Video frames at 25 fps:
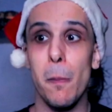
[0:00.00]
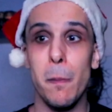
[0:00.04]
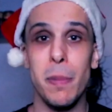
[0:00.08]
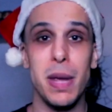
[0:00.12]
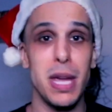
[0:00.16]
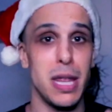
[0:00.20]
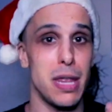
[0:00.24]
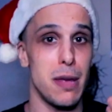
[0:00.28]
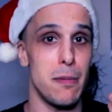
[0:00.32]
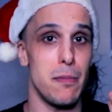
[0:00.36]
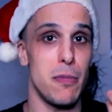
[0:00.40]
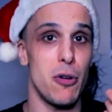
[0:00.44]
be
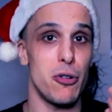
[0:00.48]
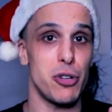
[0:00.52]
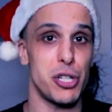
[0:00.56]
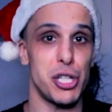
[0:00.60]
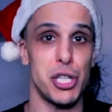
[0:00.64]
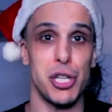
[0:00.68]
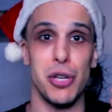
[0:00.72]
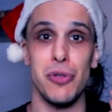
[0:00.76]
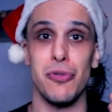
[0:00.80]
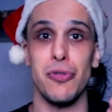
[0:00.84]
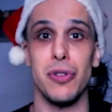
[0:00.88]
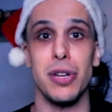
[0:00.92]
the
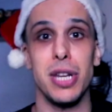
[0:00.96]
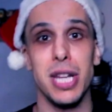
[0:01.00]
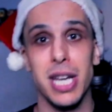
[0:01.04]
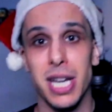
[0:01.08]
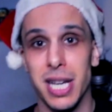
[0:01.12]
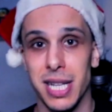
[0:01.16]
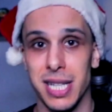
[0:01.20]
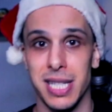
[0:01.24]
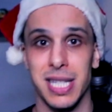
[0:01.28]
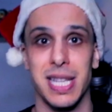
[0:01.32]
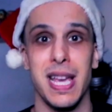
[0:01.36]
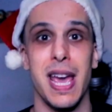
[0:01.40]
most
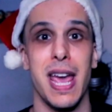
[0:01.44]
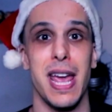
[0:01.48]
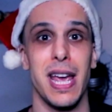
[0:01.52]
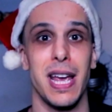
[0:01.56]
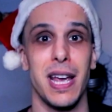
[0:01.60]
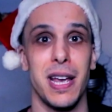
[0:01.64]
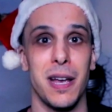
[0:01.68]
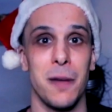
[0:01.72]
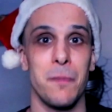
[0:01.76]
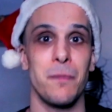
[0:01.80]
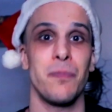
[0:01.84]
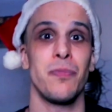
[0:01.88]
unique
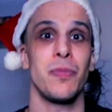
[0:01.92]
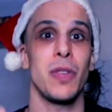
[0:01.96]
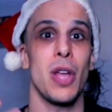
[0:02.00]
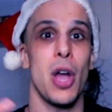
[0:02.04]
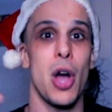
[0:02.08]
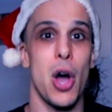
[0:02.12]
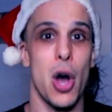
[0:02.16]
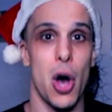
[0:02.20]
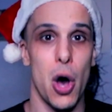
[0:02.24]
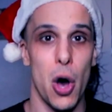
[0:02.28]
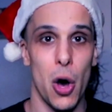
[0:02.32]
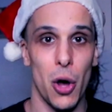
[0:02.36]
take
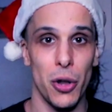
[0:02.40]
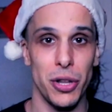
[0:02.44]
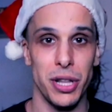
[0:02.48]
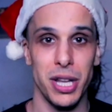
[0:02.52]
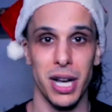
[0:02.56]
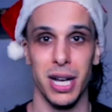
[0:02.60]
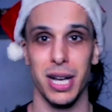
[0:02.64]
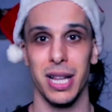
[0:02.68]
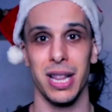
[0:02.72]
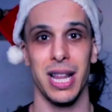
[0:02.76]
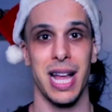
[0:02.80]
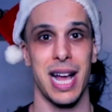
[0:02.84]
on the
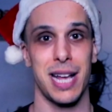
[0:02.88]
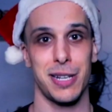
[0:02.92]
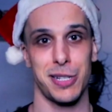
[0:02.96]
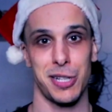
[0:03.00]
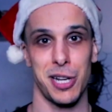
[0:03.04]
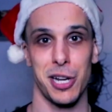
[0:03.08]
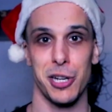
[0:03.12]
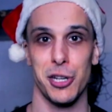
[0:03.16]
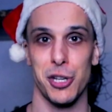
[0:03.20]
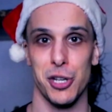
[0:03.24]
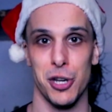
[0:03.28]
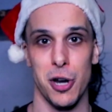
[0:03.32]

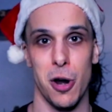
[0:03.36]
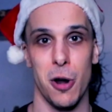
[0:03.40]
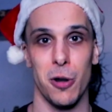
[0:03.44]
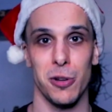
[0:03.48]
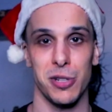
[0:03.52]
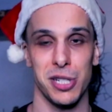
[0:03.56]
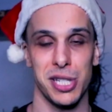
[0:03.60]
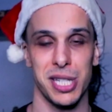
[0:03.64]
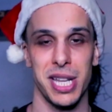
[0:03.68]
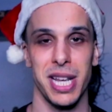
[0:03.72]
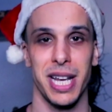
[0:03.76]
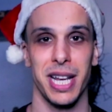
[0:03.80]
classic
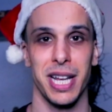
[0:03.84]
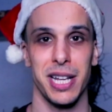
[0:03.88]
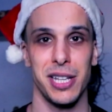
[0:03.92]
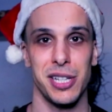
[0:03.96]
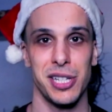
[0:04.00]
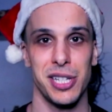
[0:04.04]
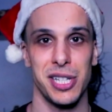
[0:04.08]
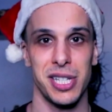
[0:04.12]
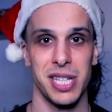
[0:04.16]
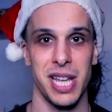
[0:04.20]
Charles Dickens